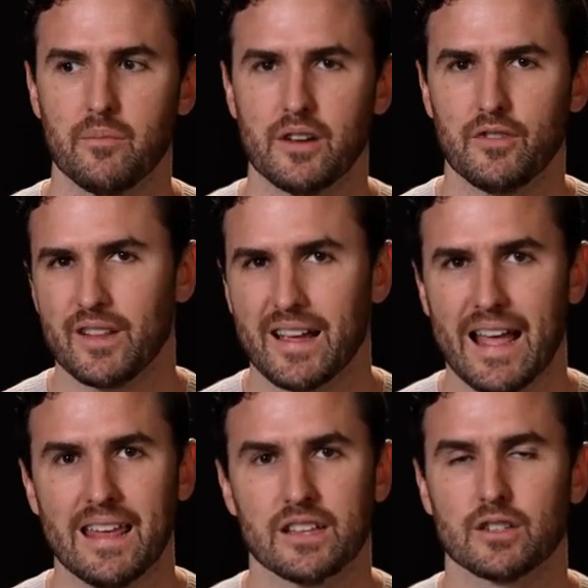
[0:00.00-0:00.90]
But if you're
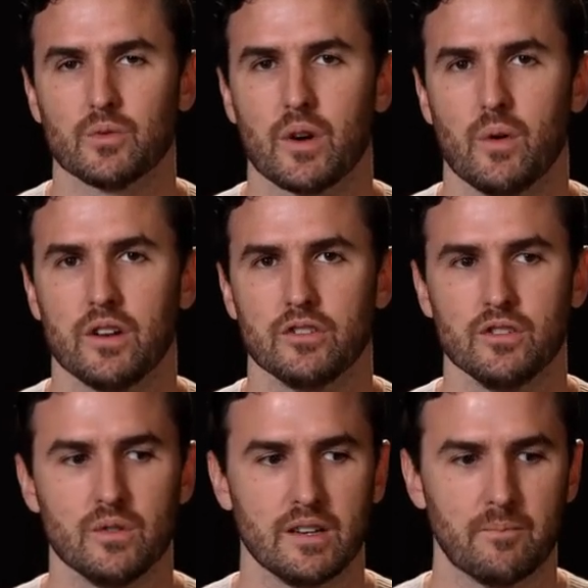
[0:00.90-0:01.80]
like, hey, this is what I want to
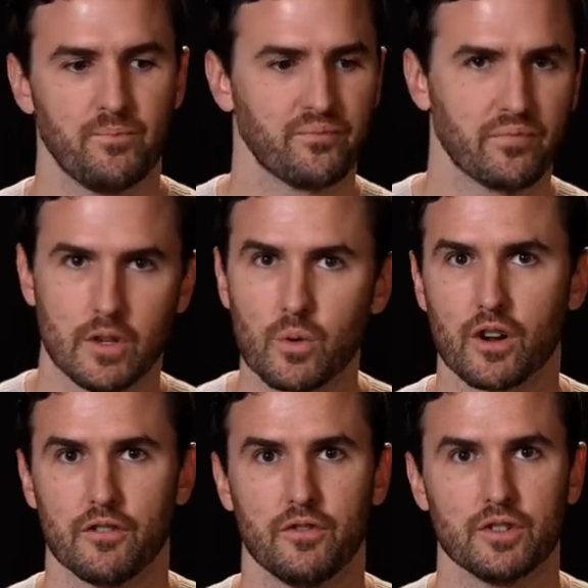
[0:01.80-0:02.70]
do, and you
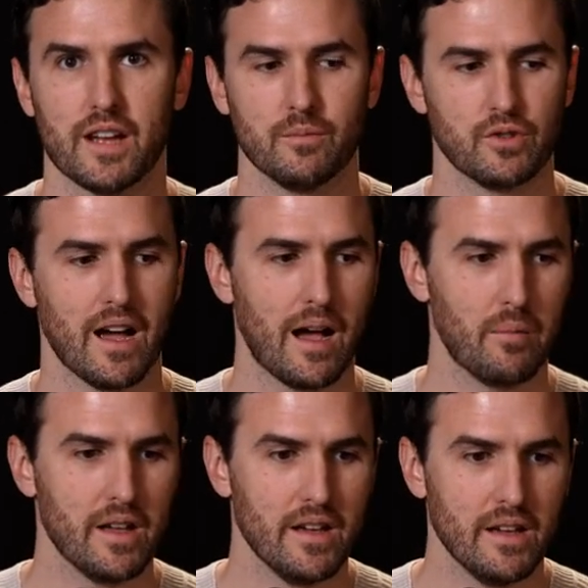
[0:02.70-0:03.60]
work a full time
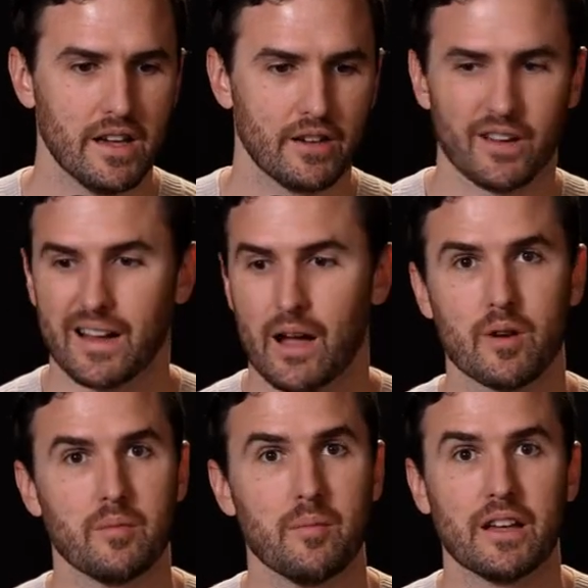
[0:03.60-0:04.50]
job and you're like, I
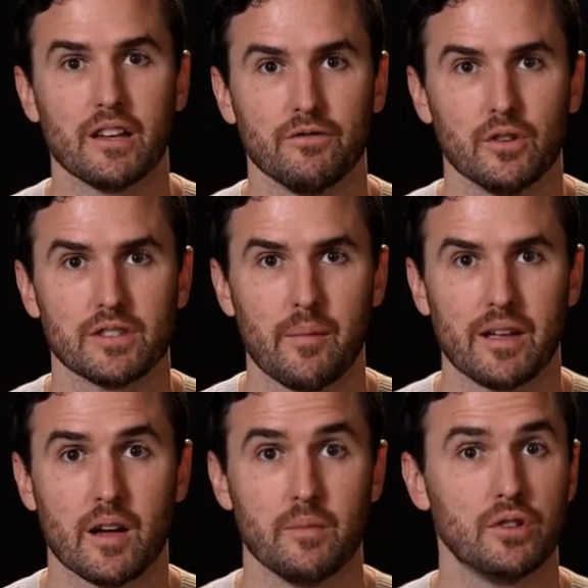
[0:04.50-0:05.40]
want to be making full time
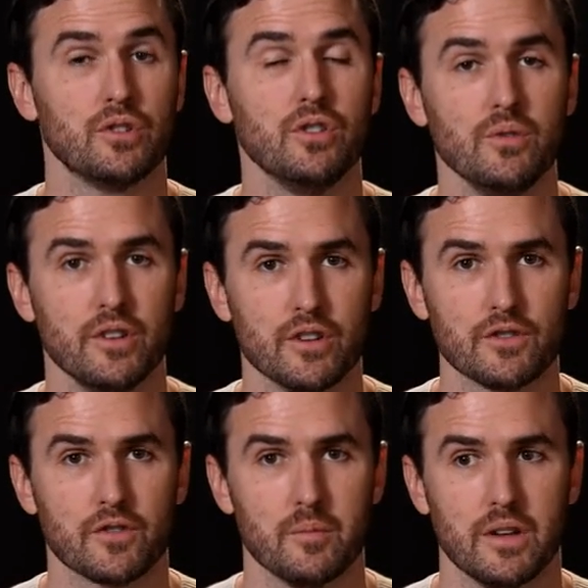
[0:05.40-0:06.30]
income in two
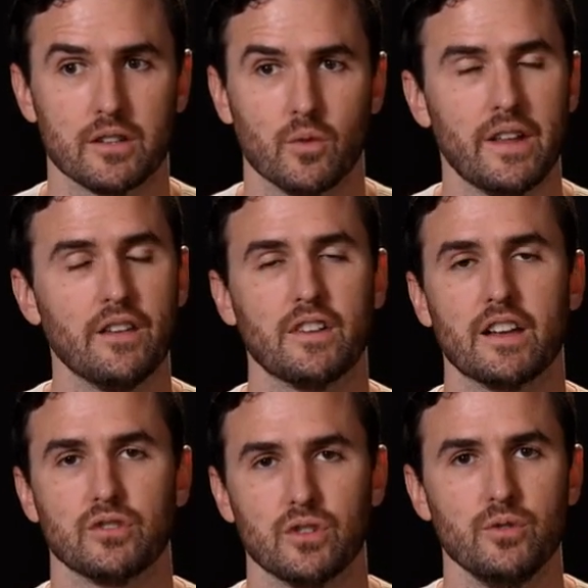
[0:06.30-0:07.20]
years from this. Well, now you've
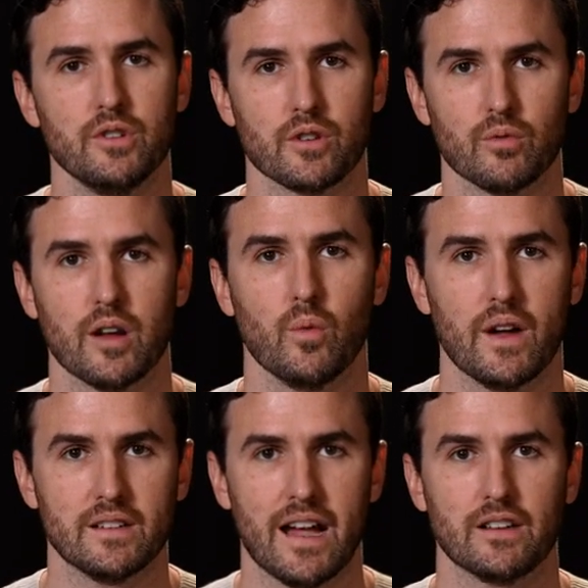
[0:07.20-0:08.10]
got a two year
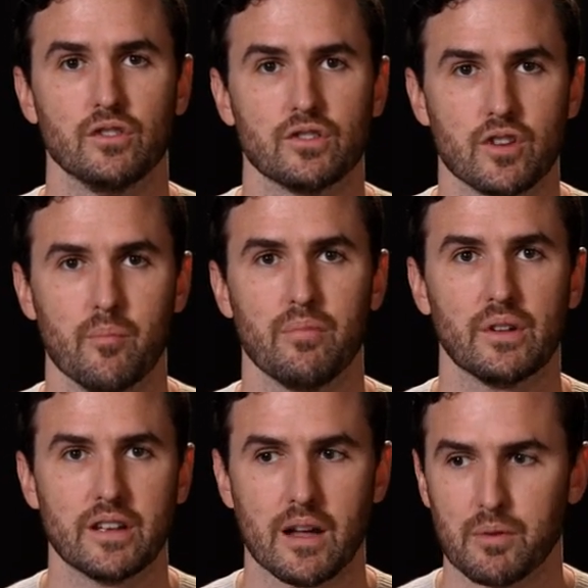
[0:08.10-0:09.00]
runway to actually start
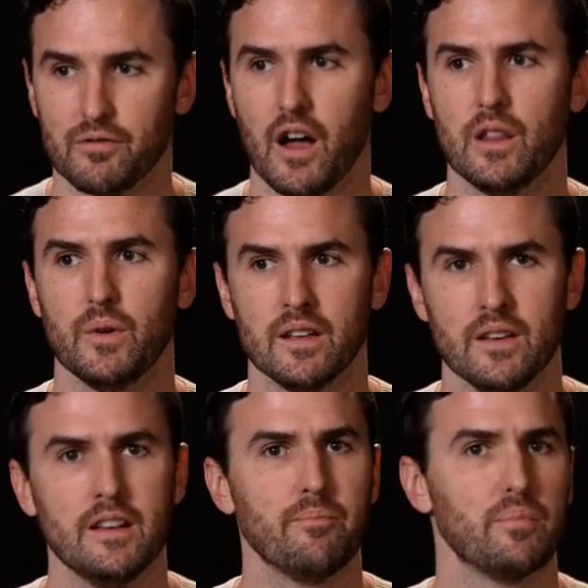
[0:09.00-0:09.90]
building up a following,
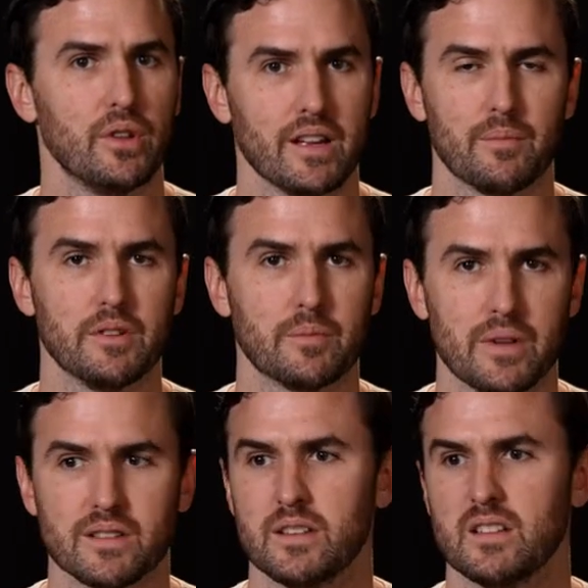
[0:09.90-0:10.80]
building up this
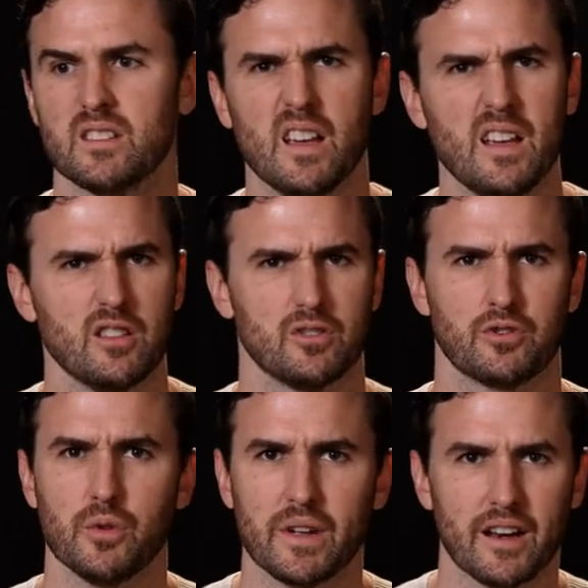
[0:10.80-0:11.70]
business,
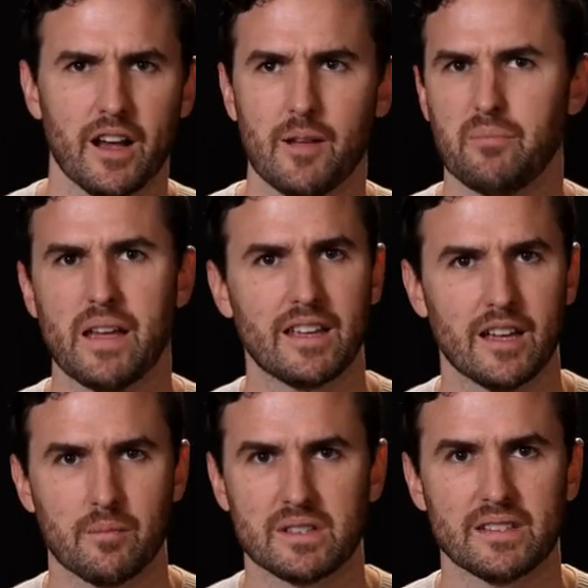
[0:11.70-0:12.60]
screwing it up,
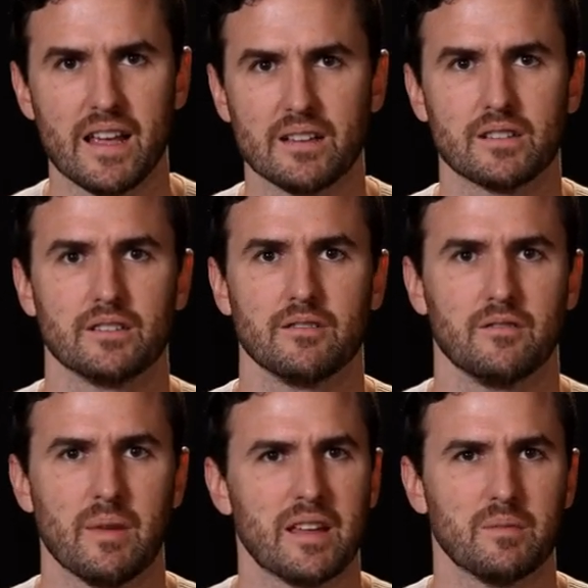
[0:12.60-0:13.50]
making up mistakes,
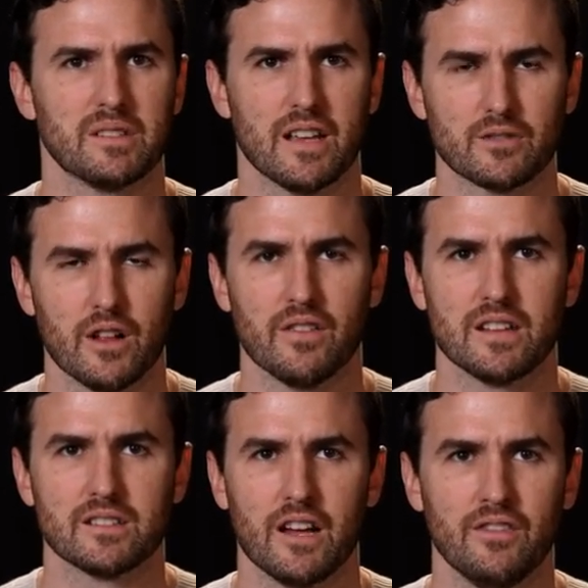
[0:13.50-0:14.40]
making mistakes, all of
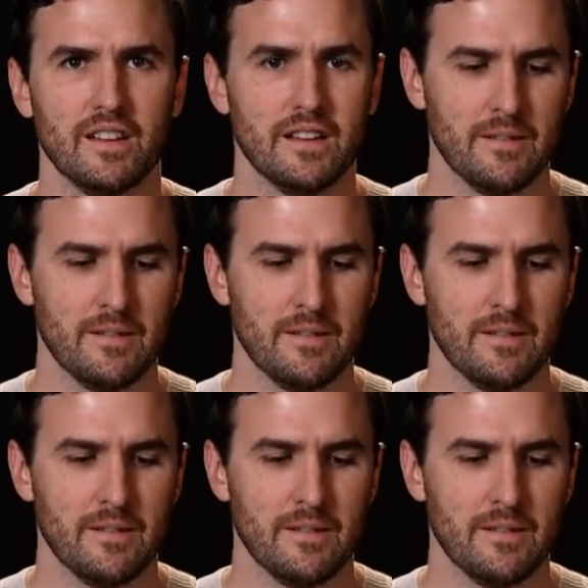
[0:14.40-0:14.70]
that stuff.